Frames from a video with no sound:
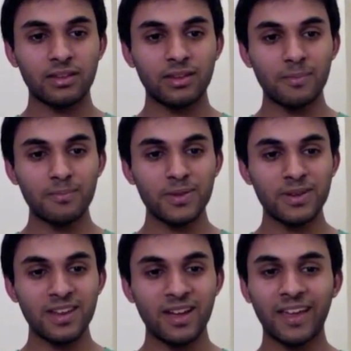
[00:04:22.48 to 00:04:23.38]

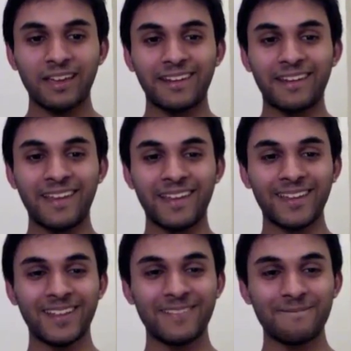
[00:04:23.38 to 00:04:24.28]
Number 9.
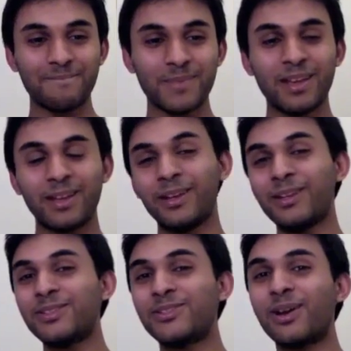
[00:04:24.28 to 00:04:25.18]

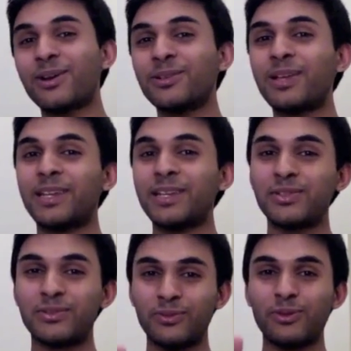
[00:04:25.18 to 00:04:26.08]
Learn to juggle at
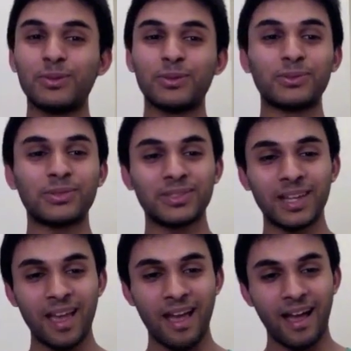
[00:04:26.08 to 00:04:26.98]
least 4 balls.
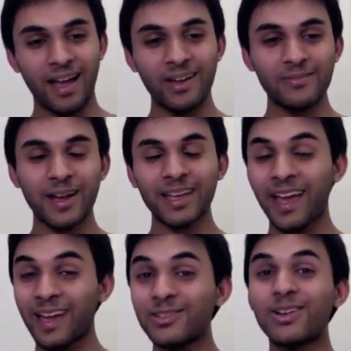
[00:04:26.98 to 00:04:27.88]
I
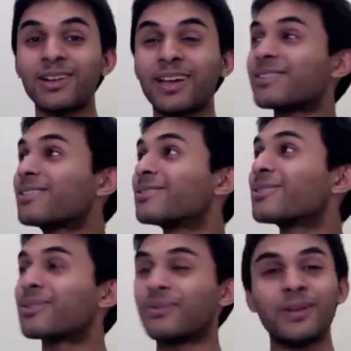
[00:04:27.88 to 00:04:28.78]
can juggle
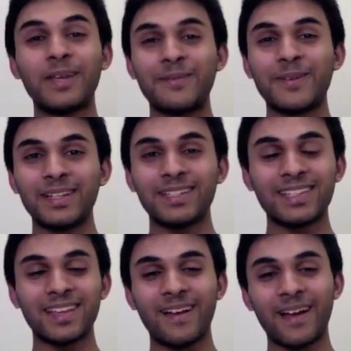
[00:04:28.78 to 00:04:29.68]
3, but
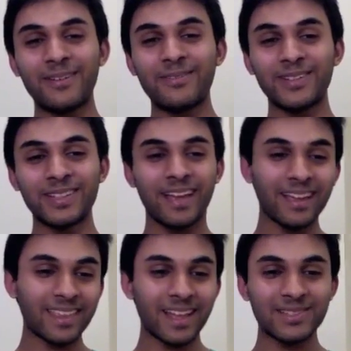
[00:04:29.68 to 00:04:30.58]
I feel
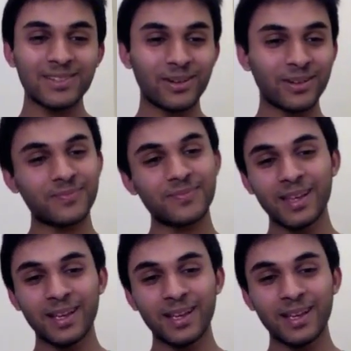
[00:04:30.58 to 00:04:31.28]
like that's not